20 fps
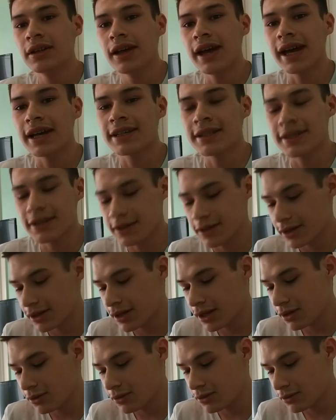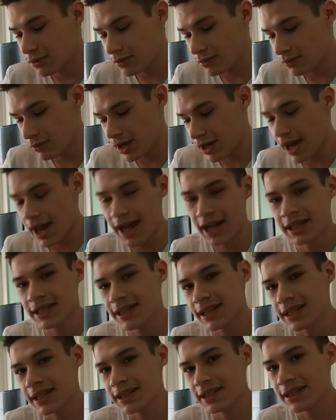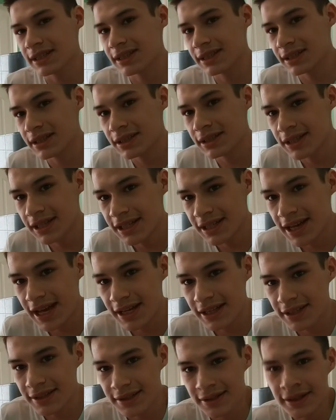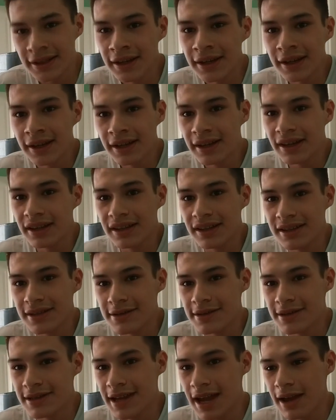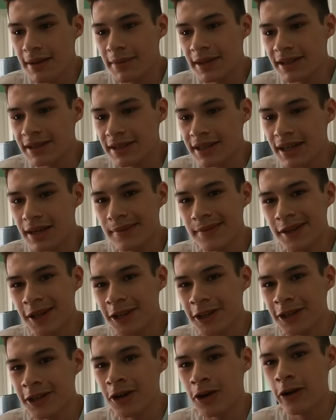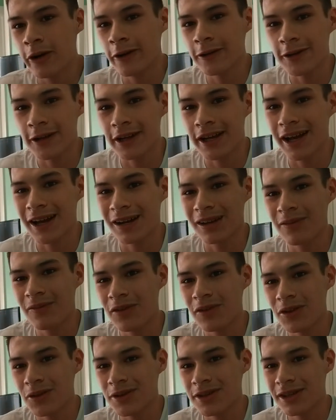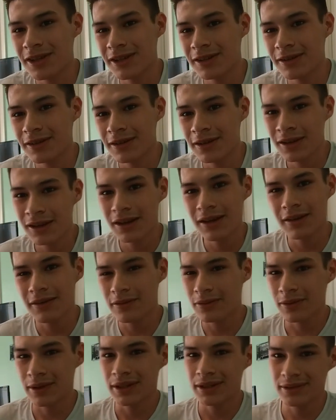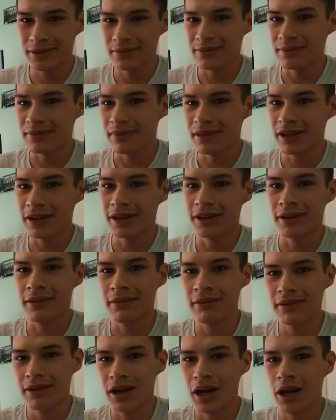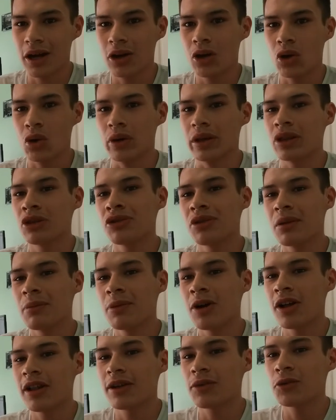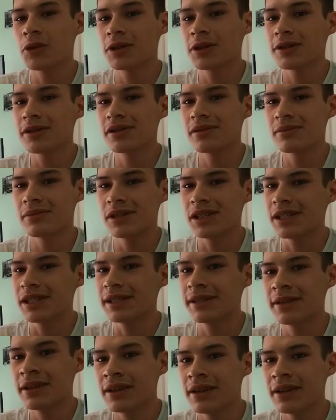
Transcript: X or Q, yeah, X6 and T10s. These naming schemes on their coils are kind of confusing when you're going through them all at once, but